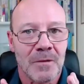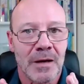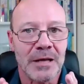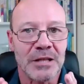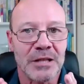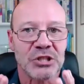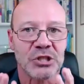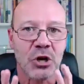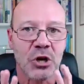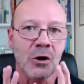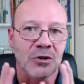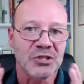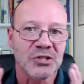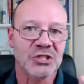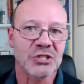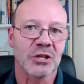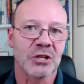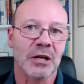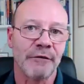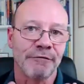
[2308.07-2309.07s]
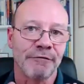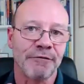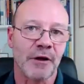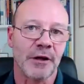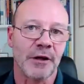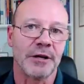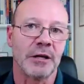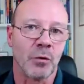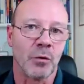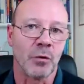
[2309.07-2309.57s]
It's constantly
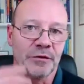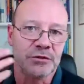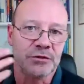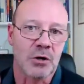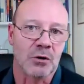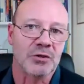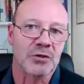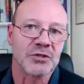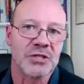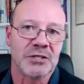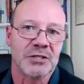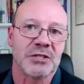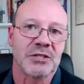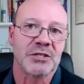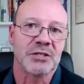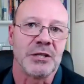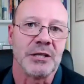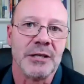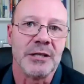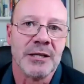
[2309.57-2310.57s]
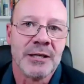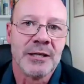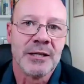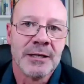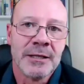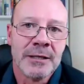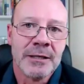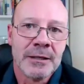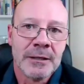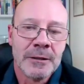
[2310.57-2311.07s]
flooded with toxicity
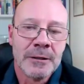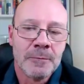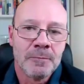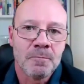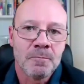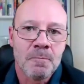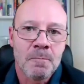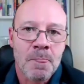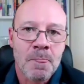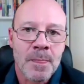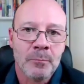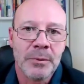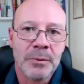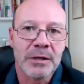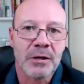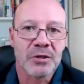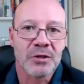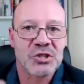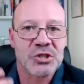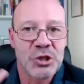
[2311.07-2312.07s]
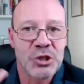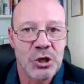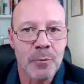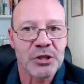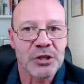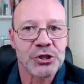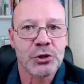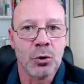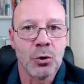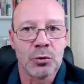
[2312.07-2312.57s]
because too
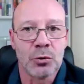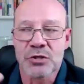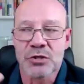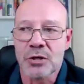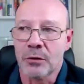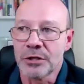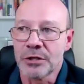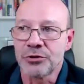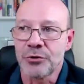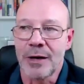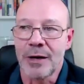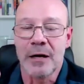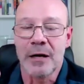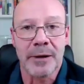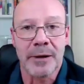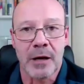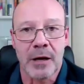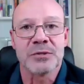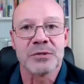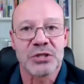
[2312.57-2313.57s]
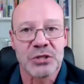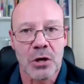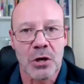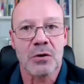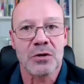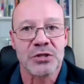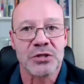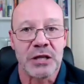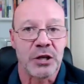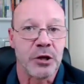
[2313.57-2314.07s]
much cortisol and adrenaline becomes
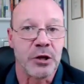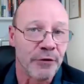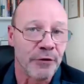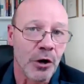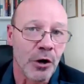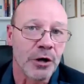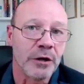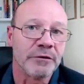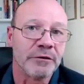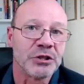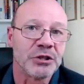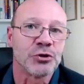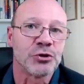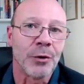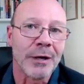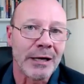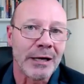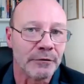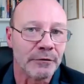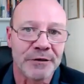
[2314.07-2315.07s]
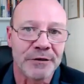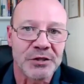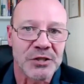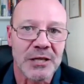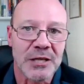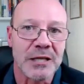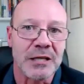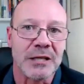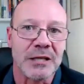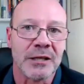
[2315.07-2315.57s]
toxic. You've heard of adrenal
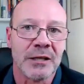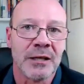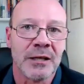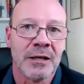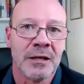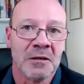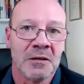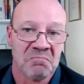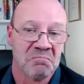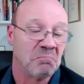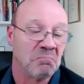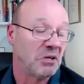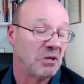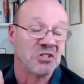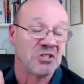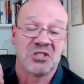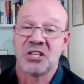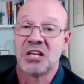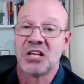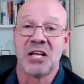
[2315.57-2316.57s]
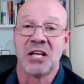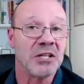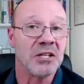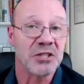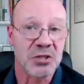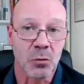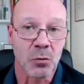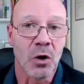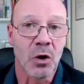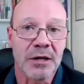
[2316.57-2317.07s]
fatigue because the
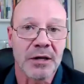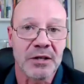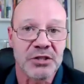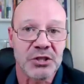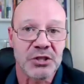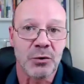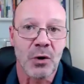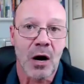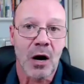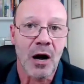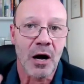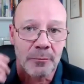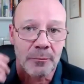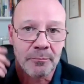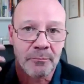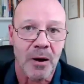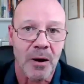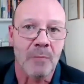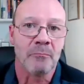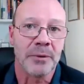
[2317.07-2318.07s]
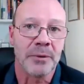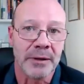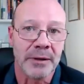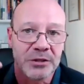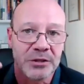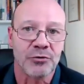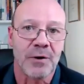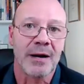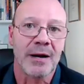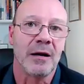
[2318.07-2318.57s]
kidneys are working too hard, pumping
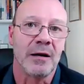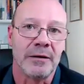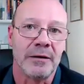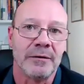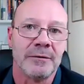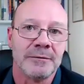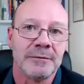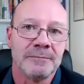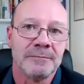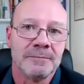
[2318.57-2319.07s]
adrenaline.